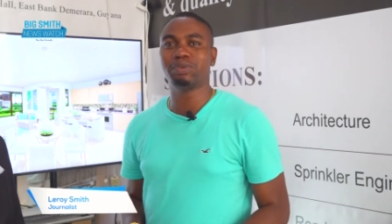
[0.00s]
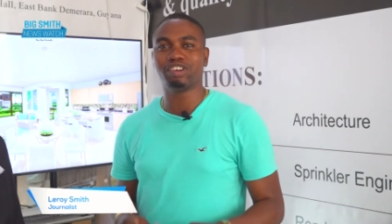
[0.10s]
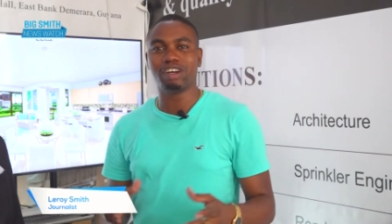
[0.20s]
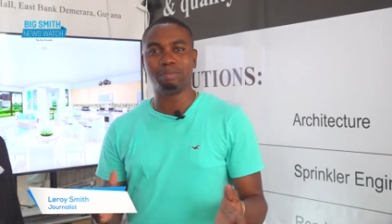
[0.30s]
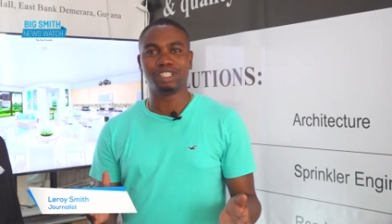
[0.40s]
We're
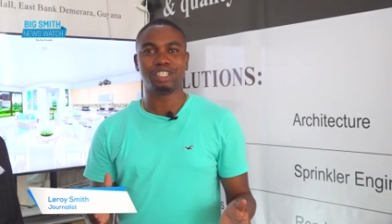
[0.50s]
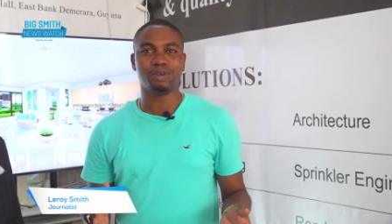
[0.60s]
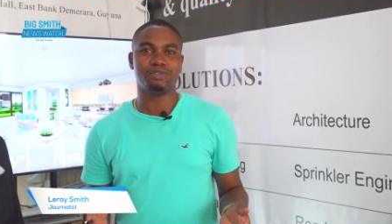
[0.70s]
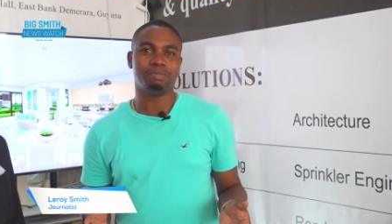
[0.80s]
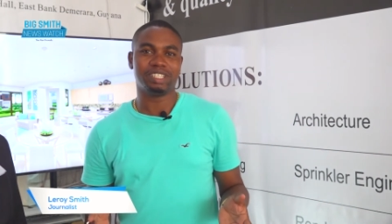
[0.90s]
coming to
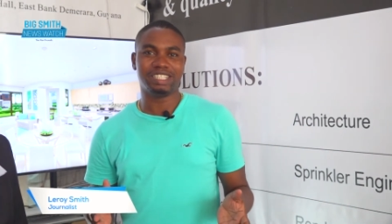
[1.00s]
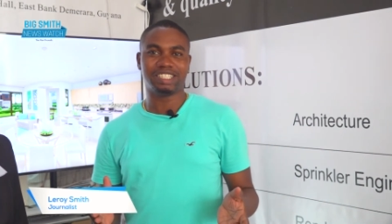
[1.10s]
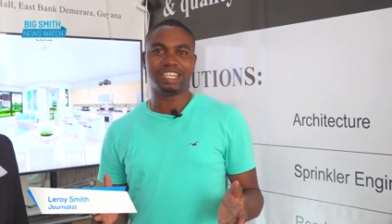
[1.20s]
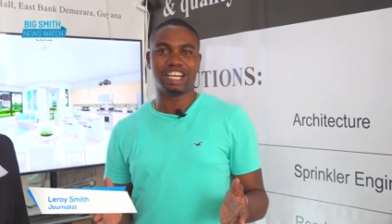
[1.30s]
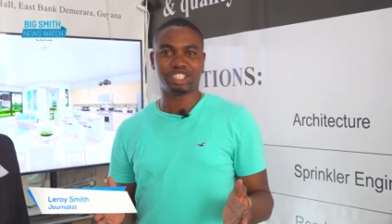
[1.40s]
you from the
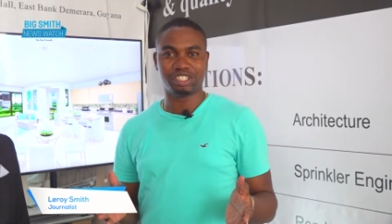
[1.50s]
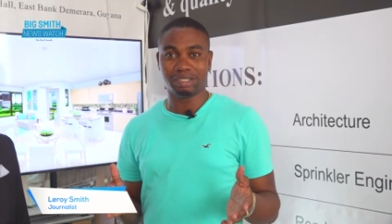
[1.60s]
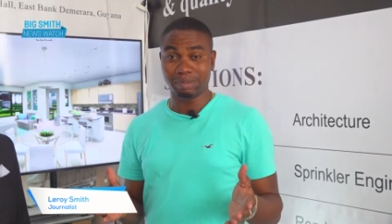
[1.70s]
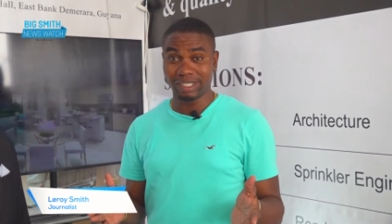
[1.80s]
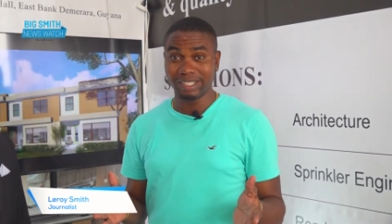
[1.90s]

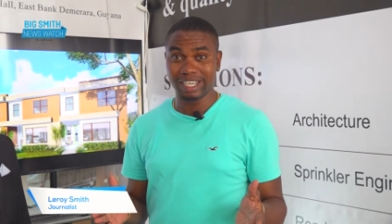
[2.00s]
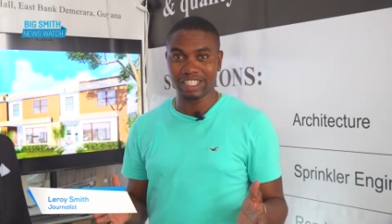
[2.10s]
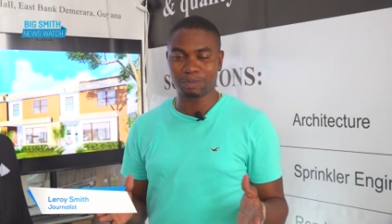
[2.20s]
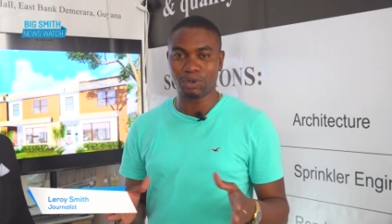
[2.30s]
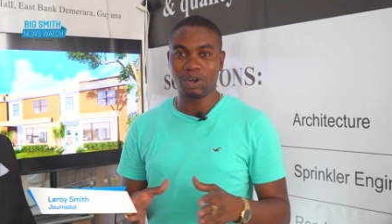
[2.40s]
International Building
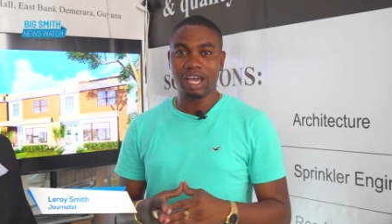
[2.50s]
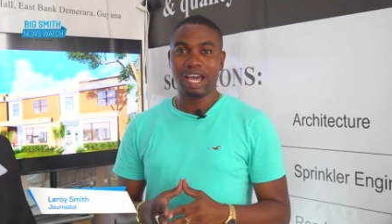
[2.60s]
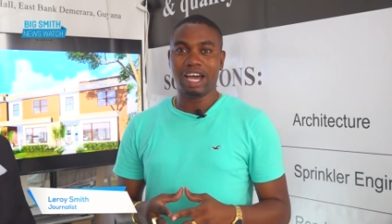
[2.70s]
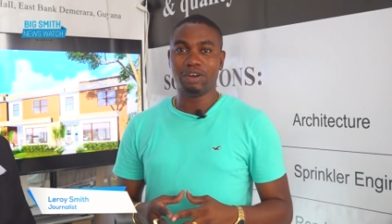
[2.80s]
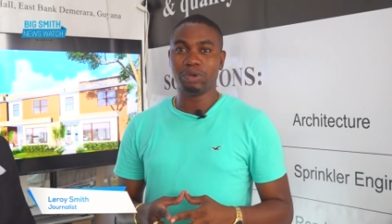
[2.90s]
Expo
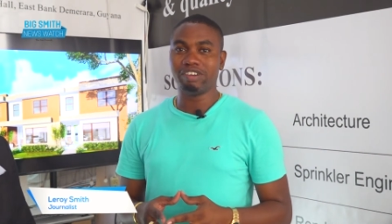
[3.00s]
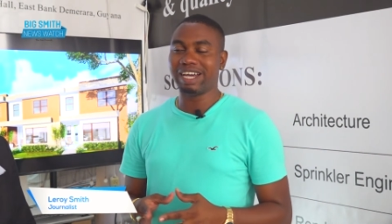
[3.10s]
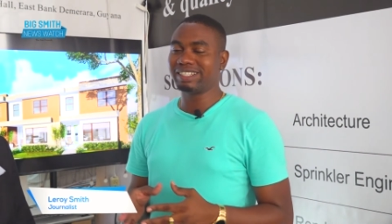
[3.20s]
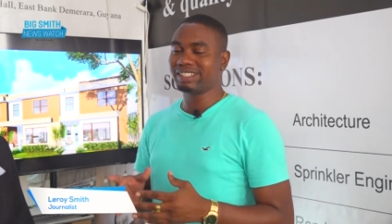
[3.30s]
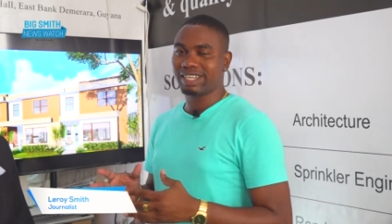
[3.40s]
and we're
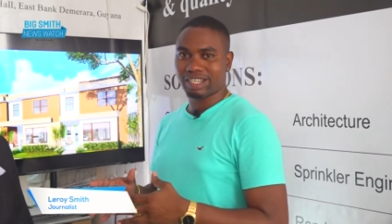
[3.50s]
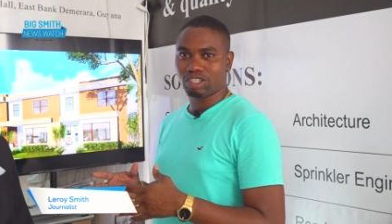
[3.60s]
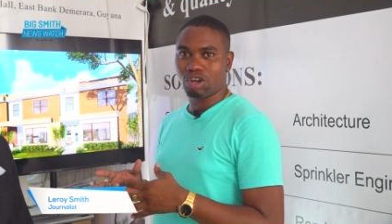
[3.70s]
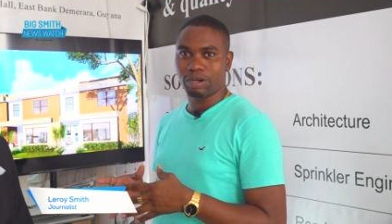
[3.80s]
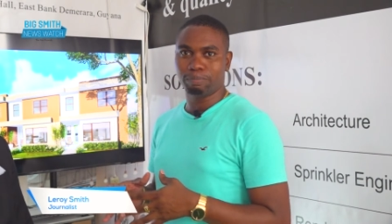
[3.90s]
at the
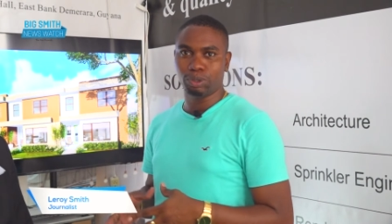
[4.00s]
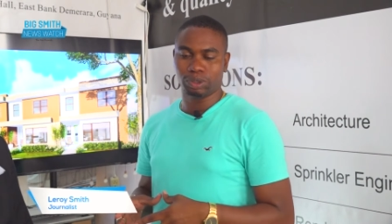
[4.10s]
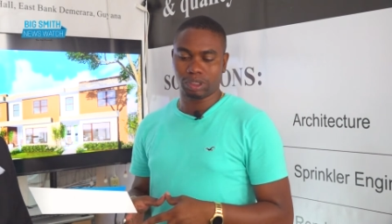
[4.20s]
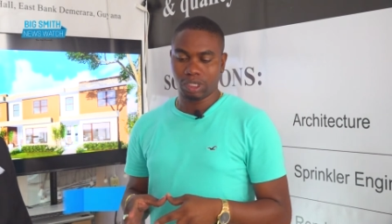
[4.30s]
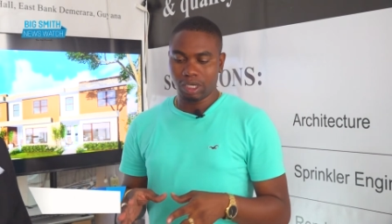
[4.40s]
Tekton booth
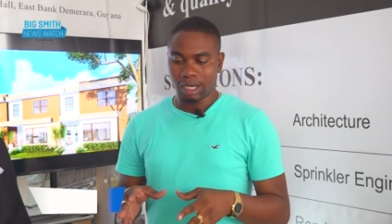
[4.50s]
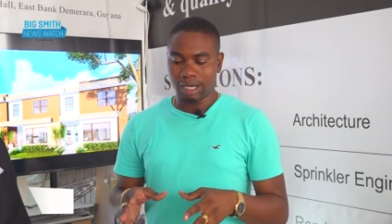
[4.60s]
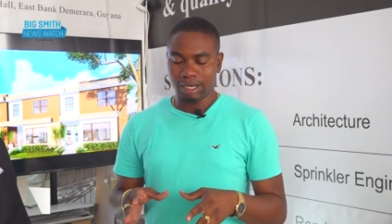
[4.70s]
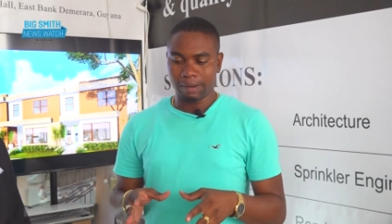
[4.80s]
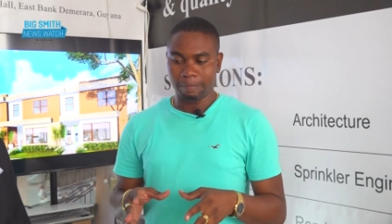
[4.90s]

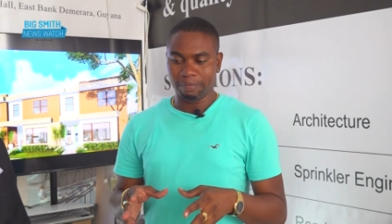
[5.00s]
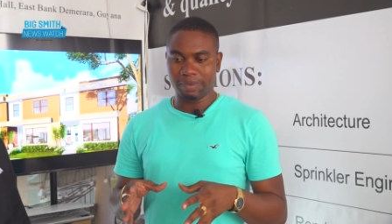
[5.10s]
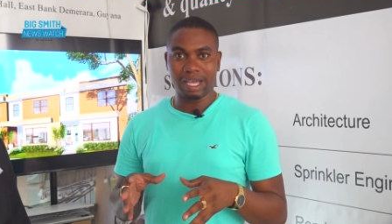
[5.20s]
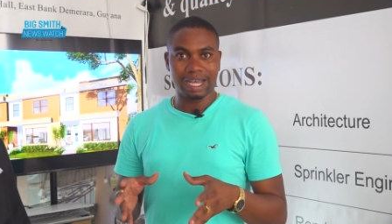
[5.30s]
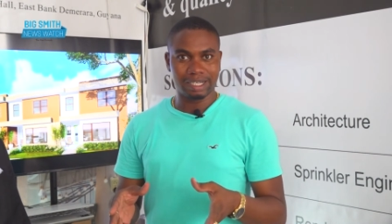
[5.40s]
um,
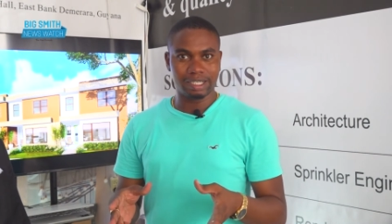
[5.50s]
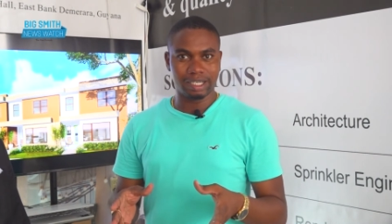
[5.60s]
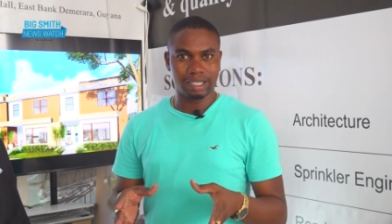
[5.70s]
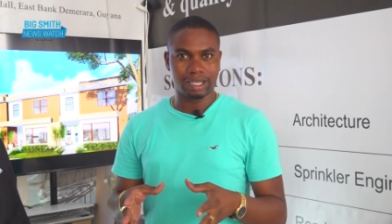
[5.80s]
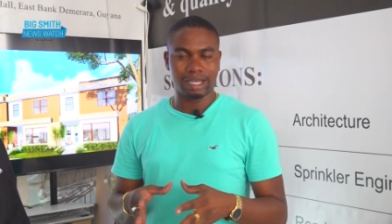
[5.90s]
at,
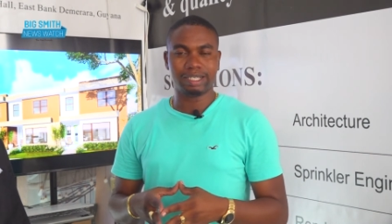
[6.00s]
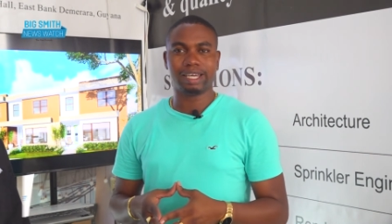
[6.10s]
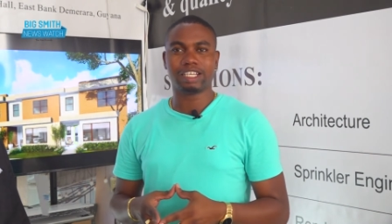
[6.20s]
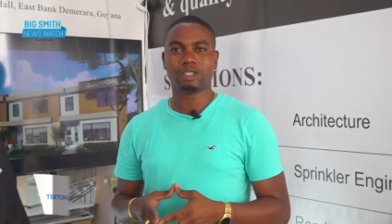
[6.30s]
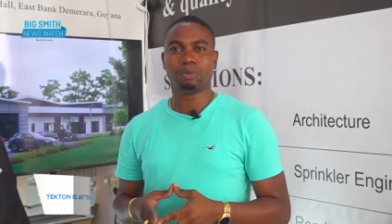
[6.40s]
the, at the
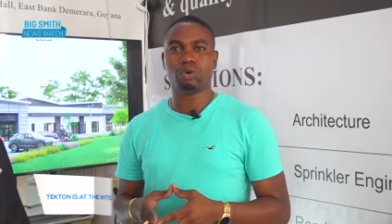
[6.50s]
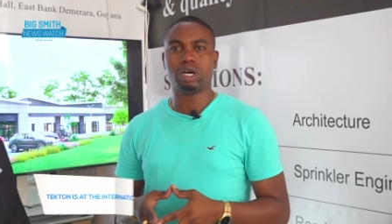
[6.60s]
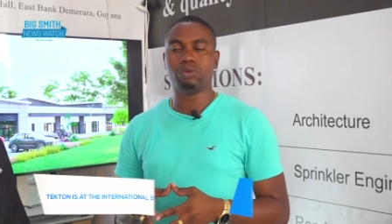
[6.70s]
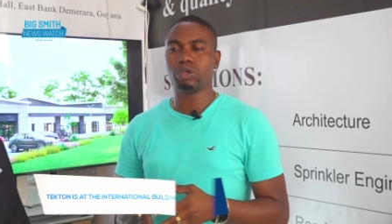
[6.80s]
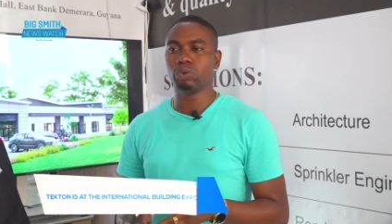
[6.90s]

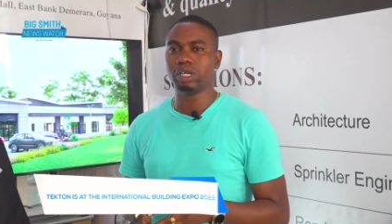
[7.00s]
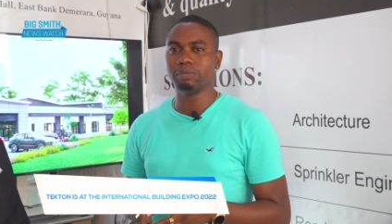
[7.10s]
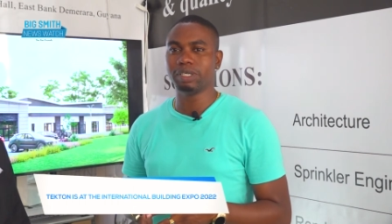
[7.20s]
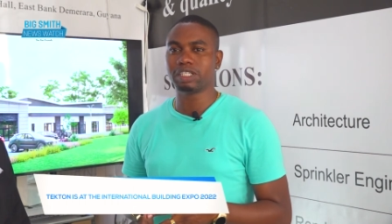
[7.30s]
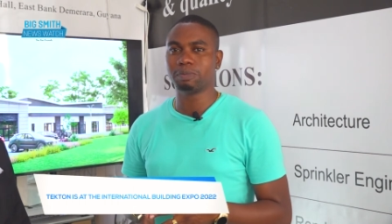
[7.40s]
expo and we
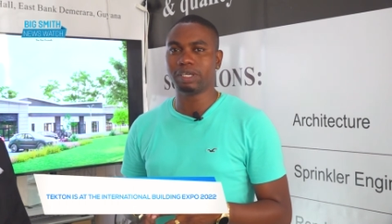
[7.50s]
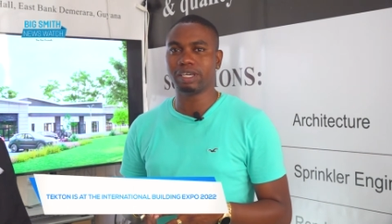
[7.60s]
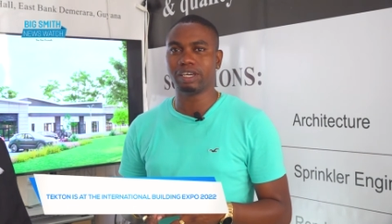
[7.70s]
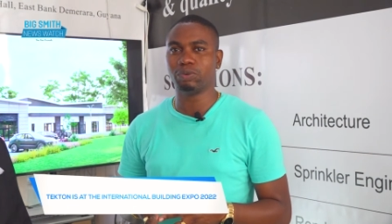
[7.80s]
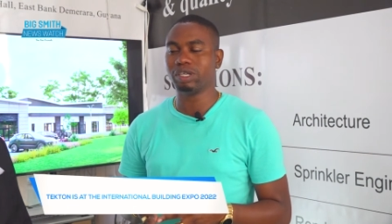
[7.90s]
will be
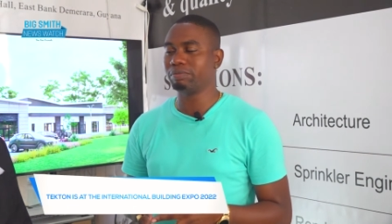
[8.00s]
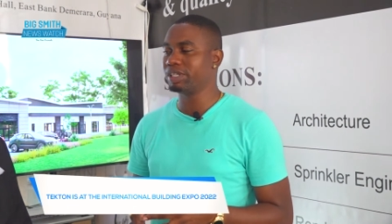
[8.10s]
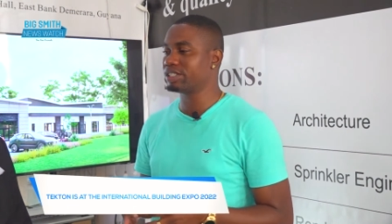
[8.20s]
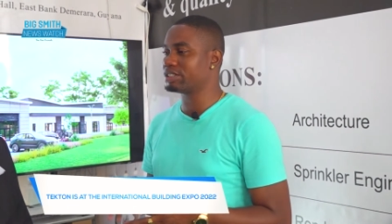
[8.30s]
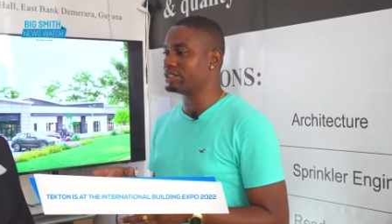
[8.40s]
speaking with
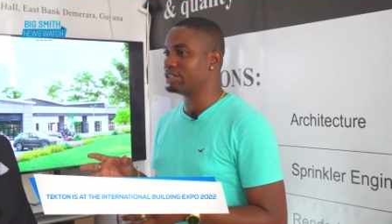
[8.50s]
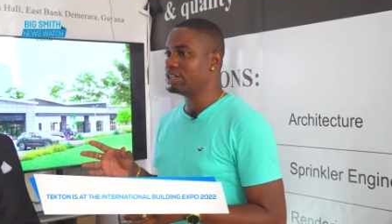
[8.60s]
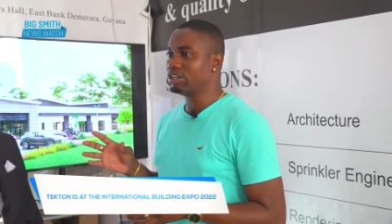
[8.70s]
Mr.